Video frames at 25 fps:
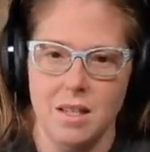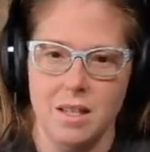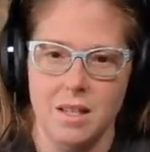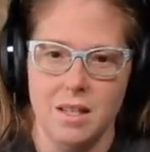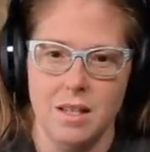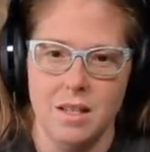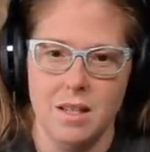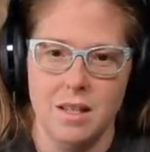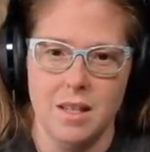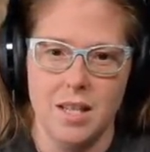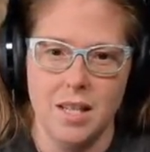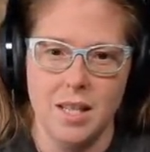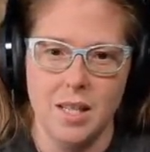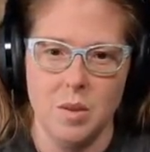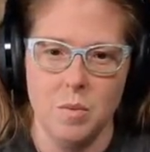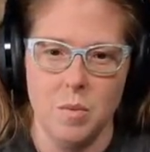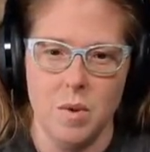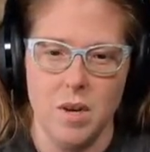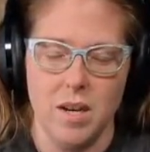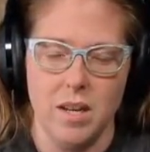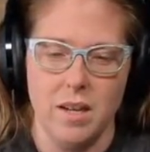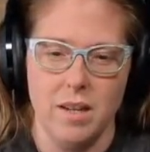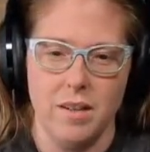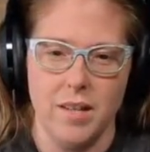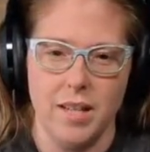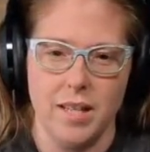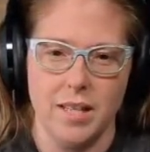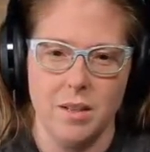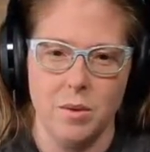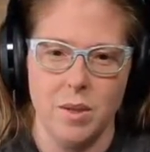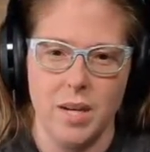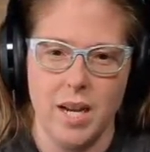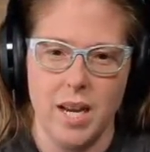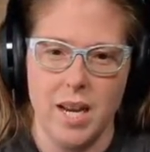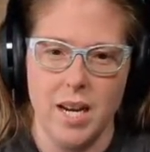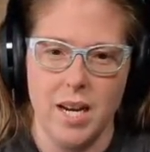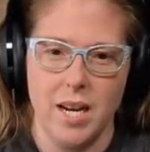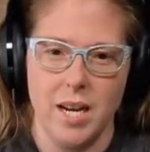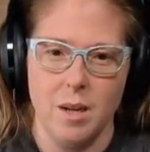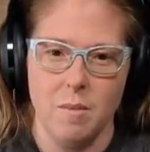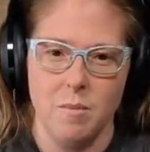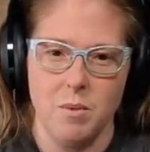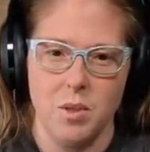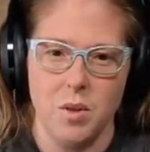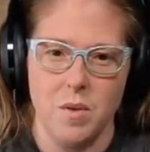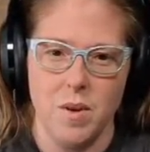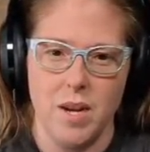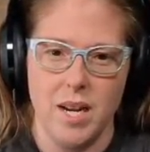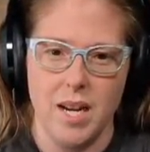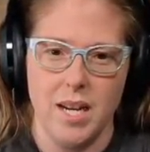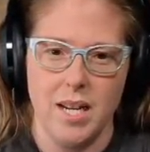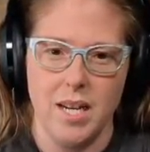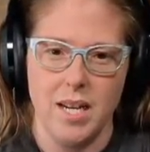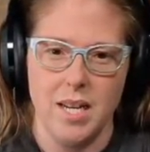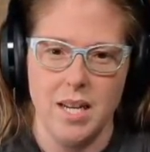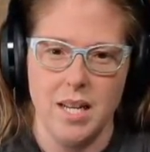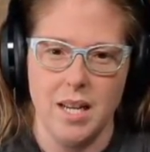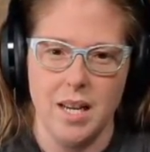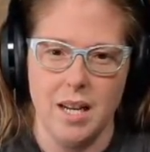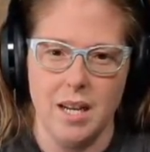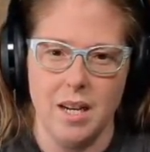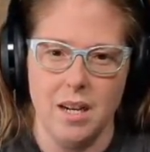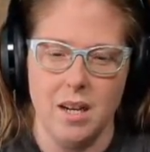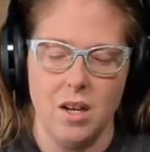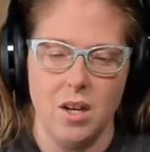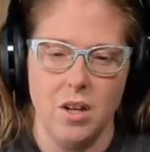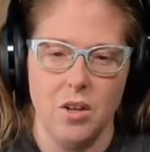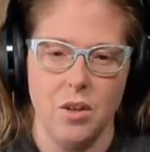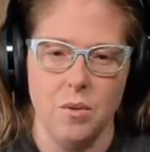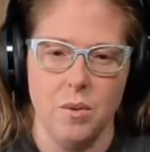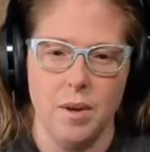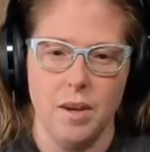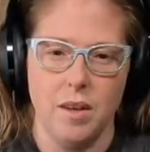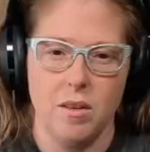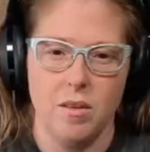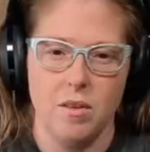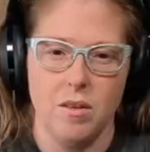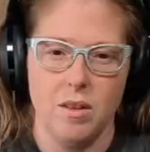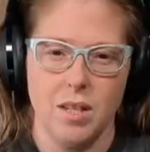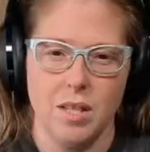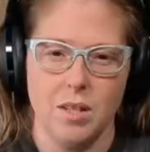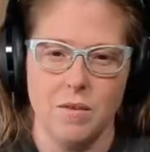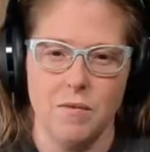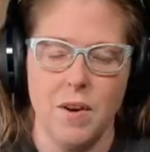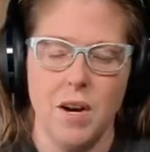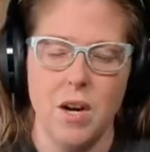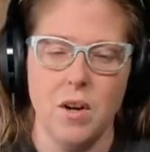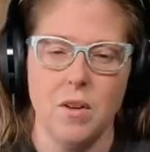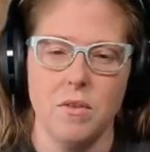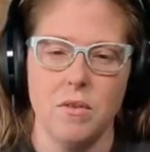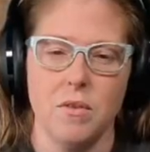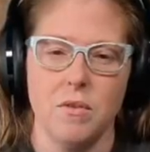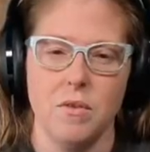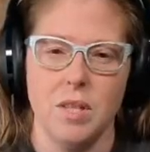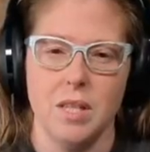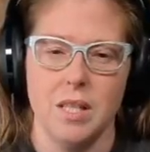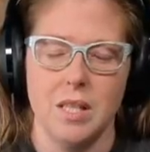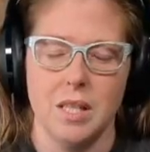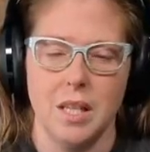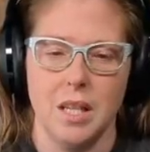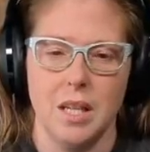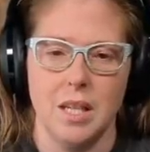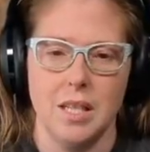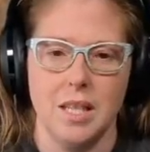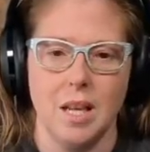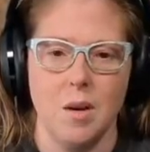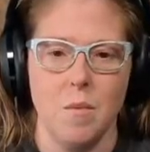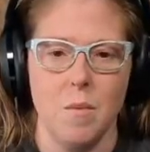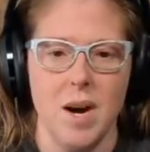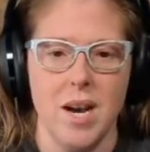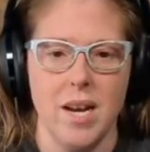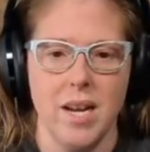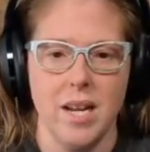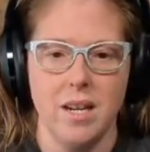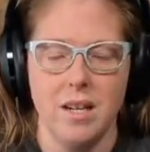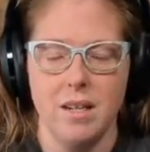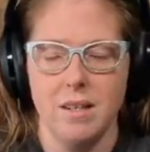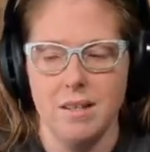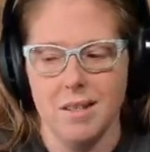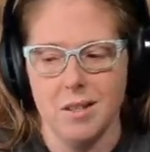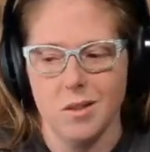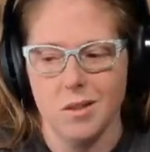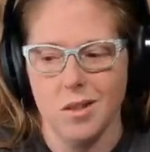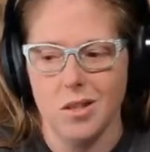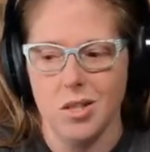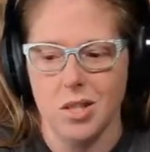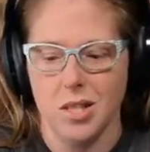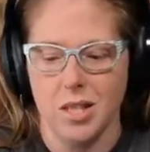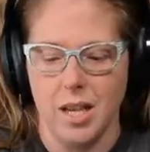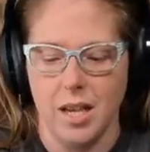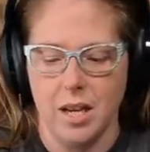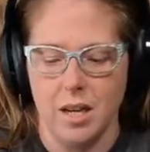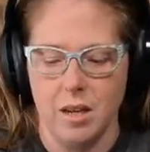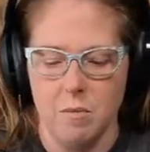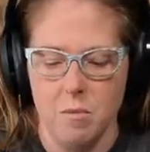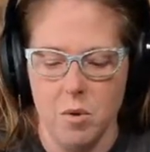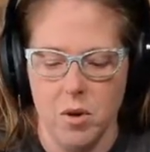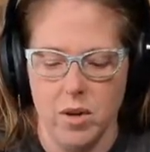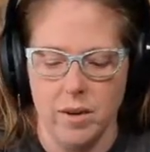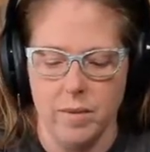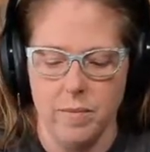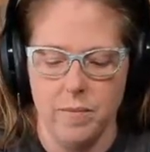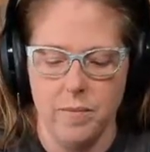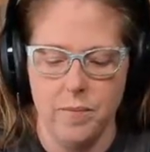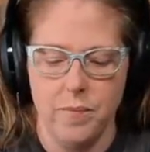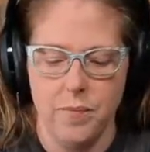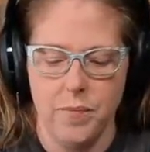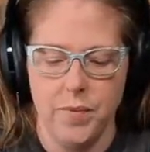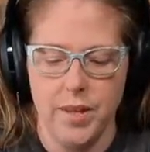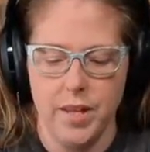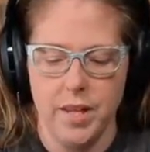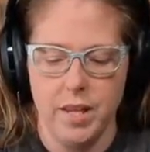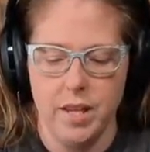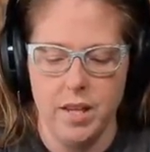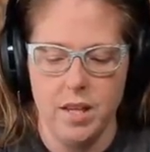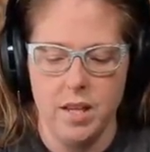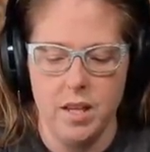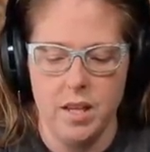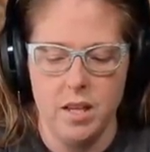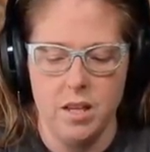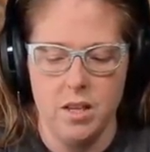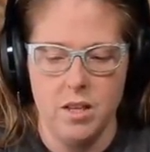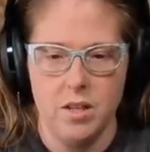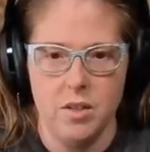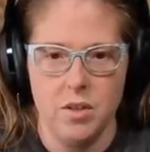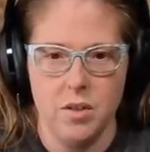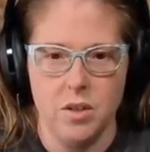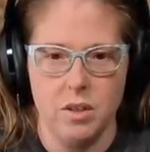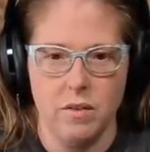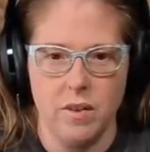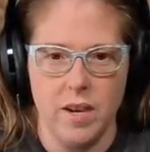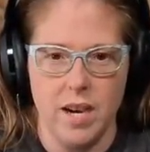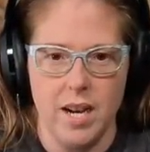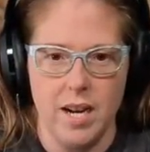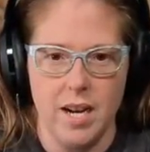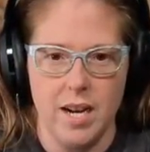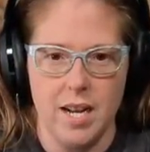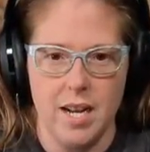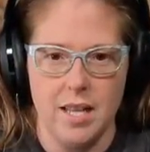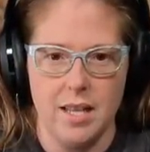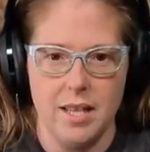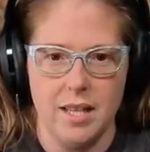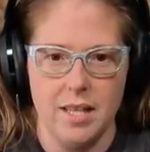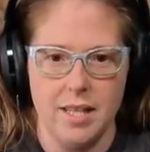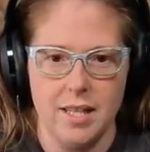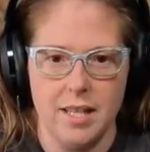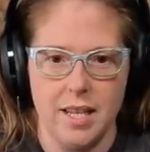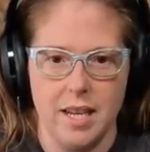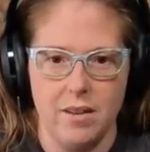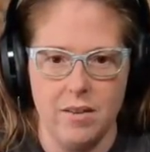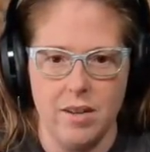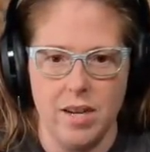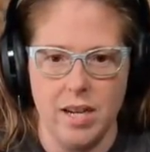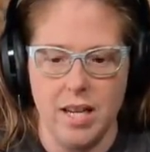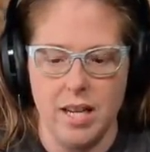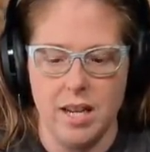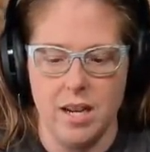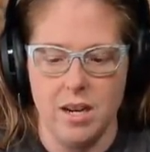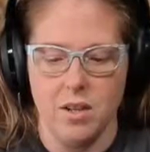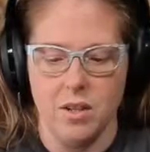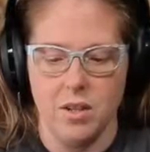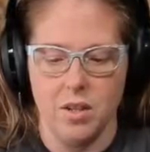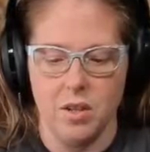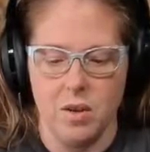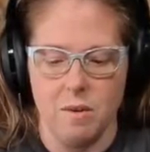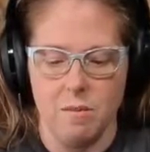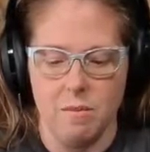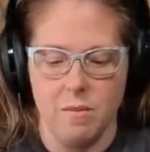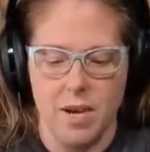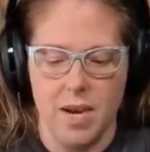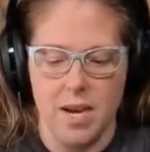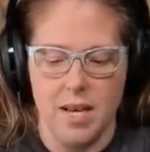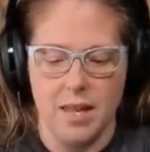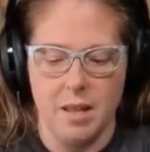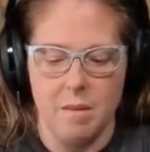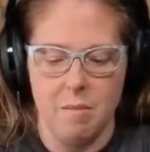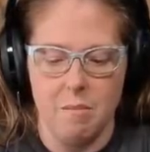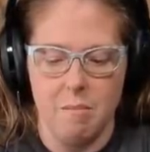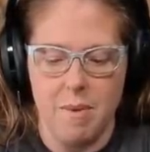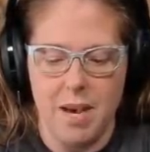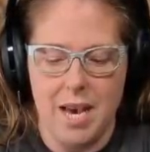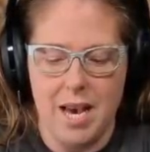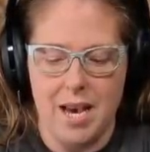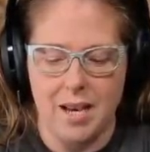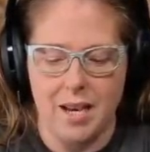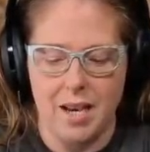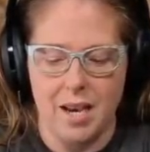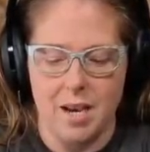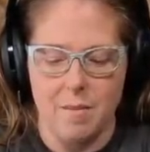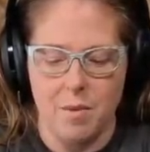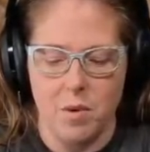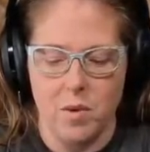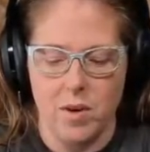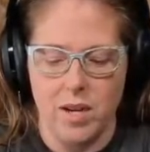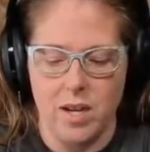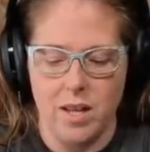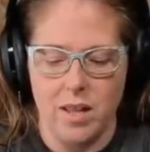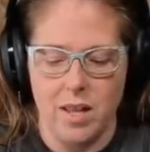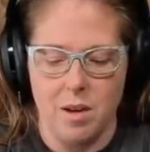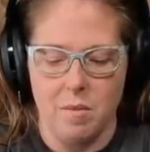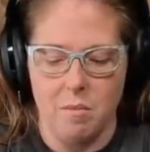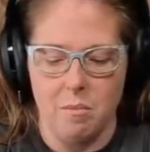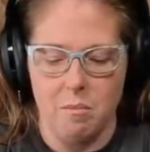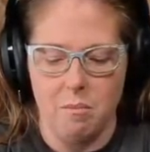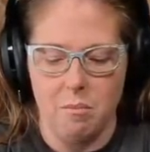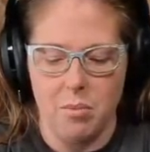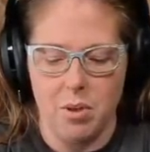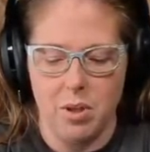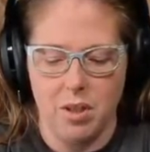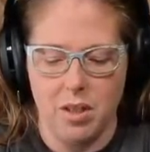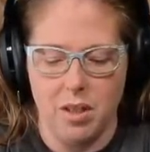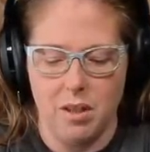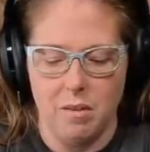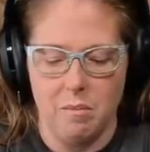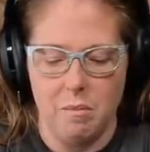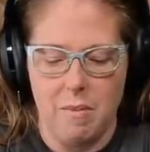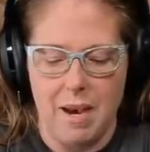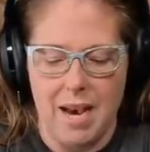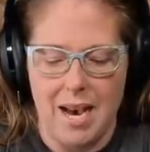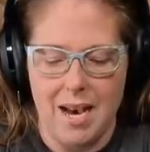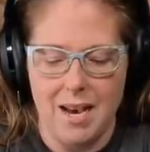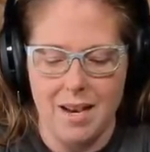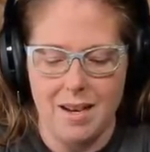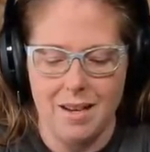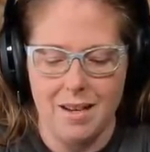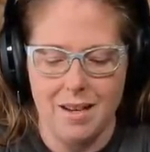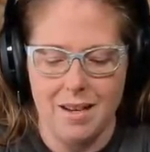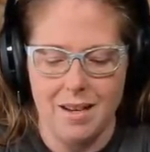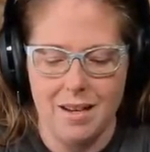this one, that's what I ended up doing. I didn't get it all the way as far through the slit as I wanted, so I just added more. So I've got it on this side right here. So on the back, I'm going to then pull it back